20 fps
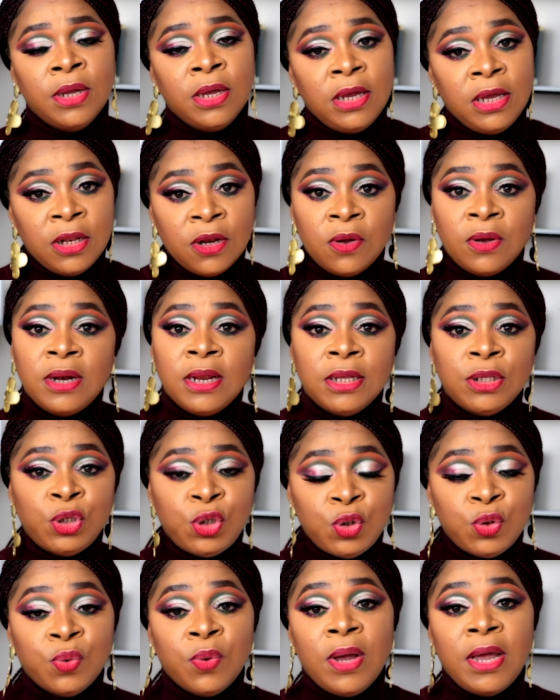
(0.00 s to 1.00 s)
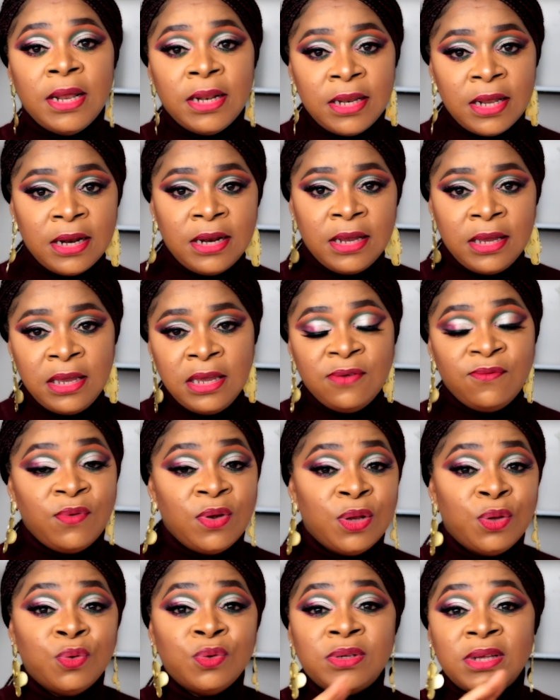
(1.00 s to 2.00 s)
in order to enter the
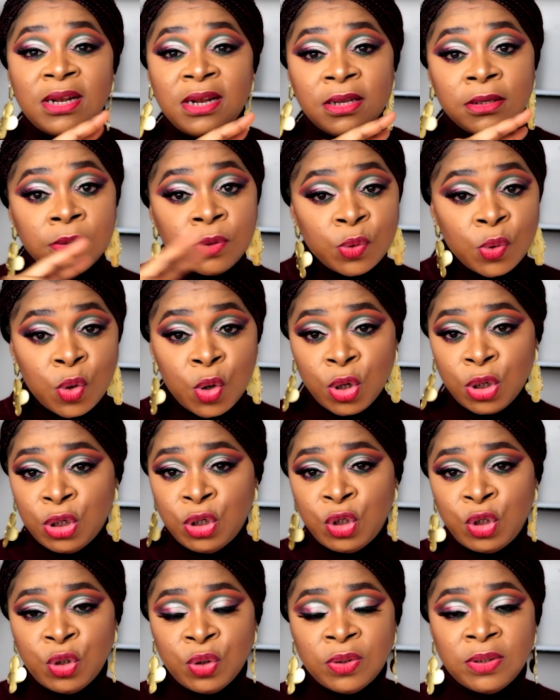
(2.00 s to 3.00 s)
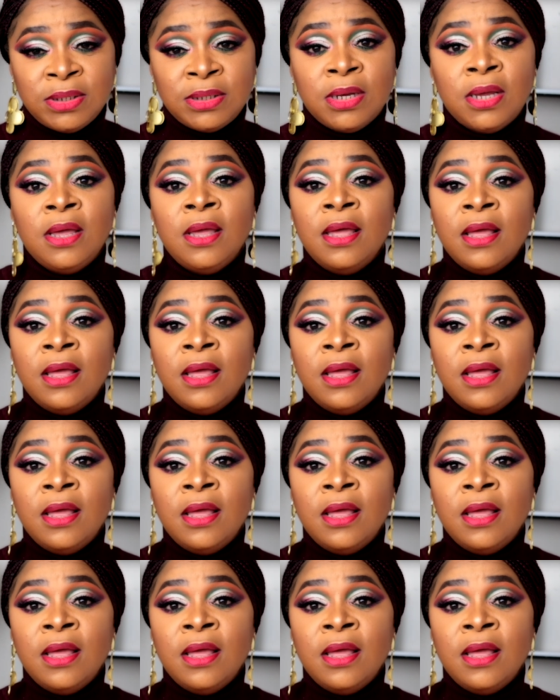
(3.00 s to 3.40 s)
giveaway. Those are the two conditions.